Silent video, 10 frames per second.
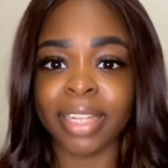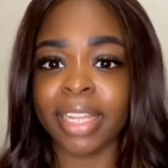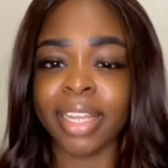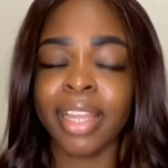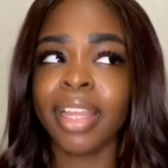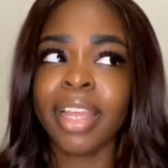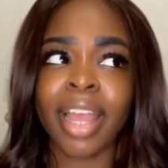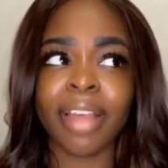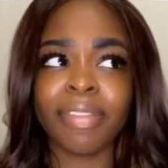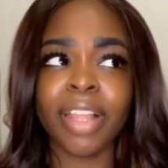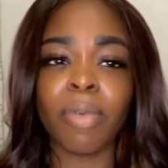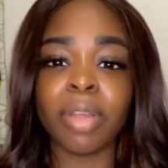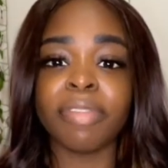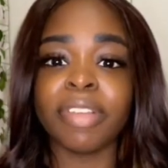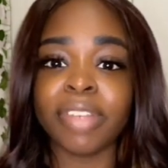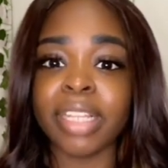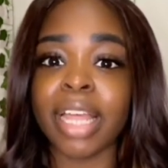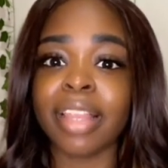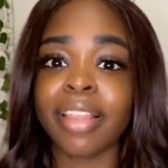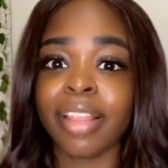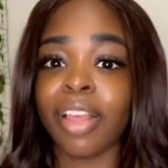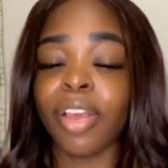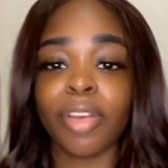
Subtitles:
Like I feel like 150, that's a